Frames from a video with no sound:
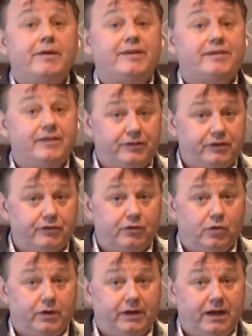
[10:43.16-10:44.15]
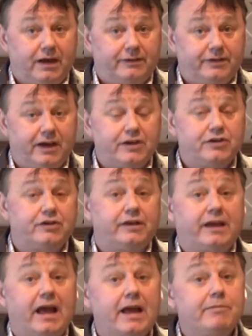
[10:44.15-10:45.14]
its sister organisation, the
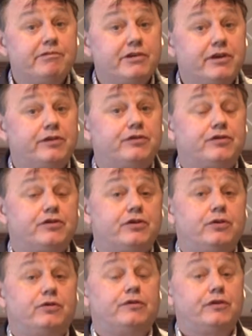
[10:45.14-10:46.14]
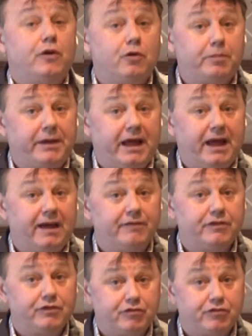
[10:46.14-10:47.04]
Cambridge Institute of Dog Behaviour and